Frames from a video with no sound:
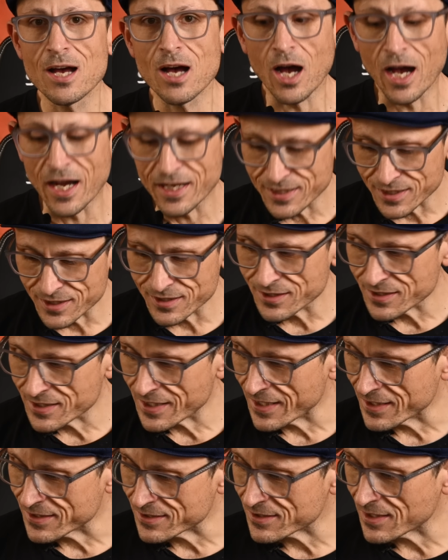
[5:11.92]
I did the
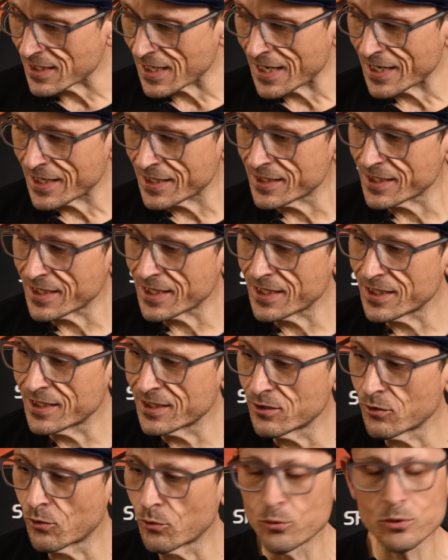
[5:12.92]
test and
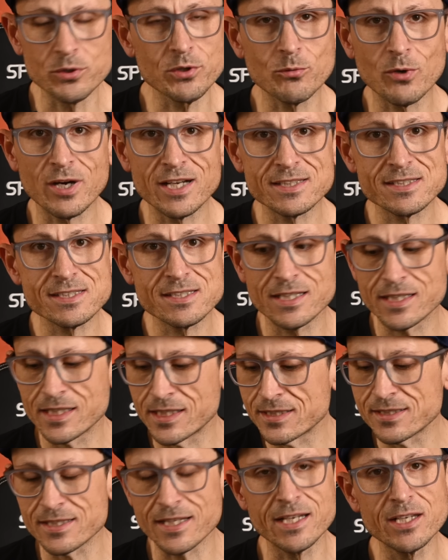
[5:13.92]
in all the right
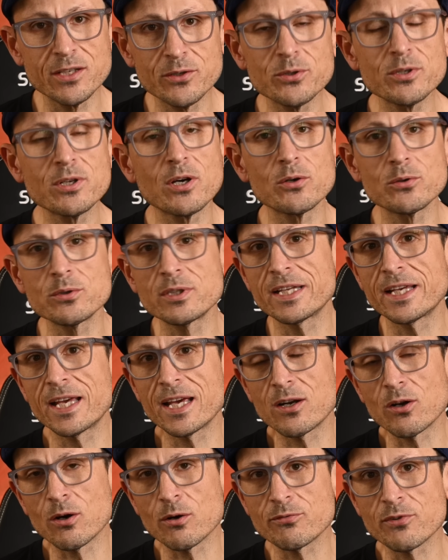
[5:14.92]
settings, it could only
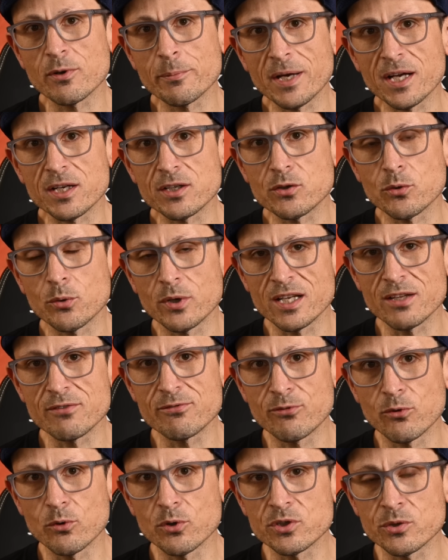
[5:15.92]
get off about
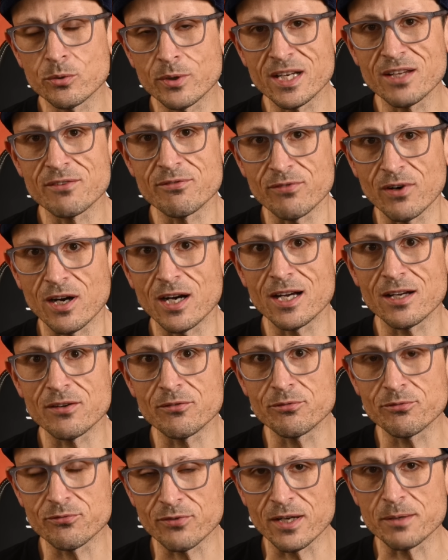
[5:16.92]
24,
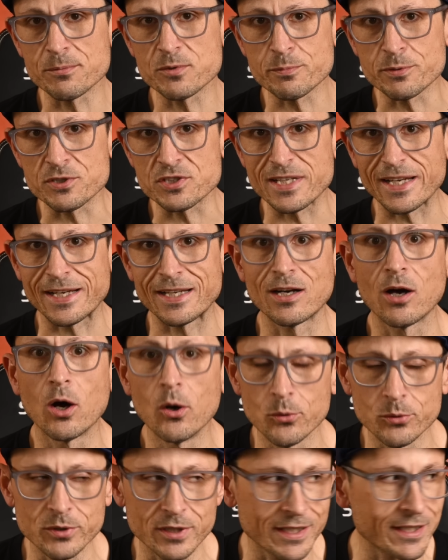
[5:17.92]
25 frames per second
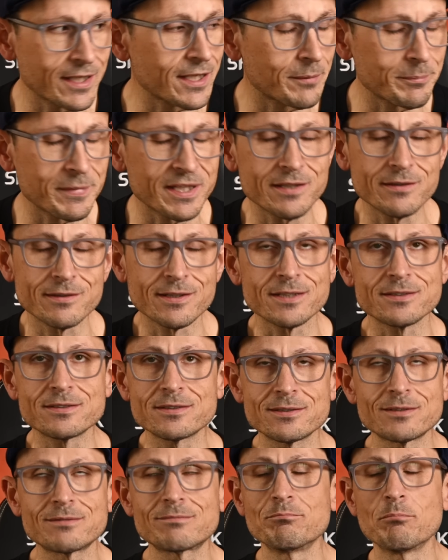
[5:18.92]
only. I mean,
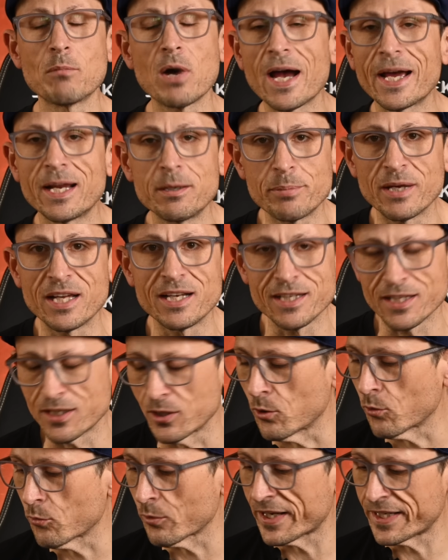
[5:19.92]
that's mind bending
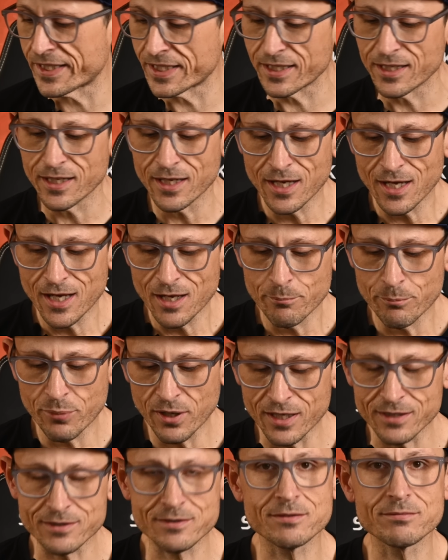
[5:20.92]
already,
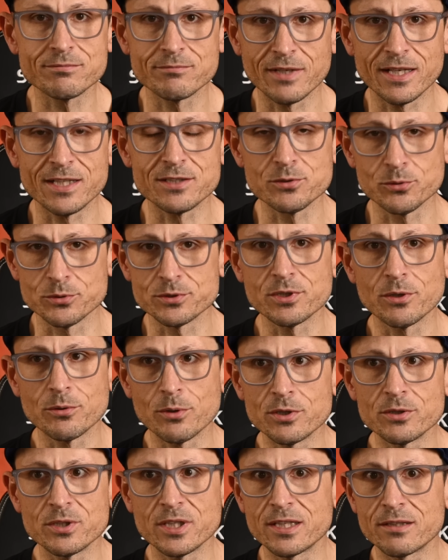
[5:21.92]
but it's also
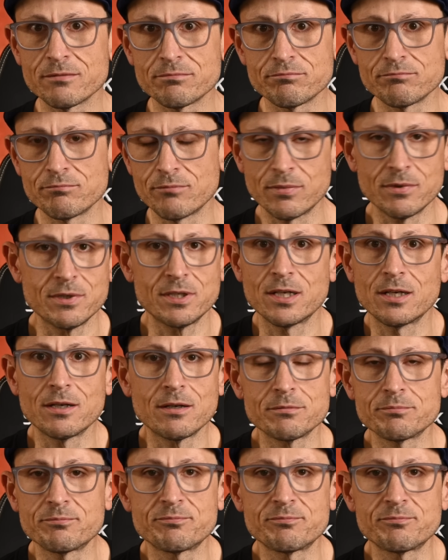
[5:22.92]
only uh,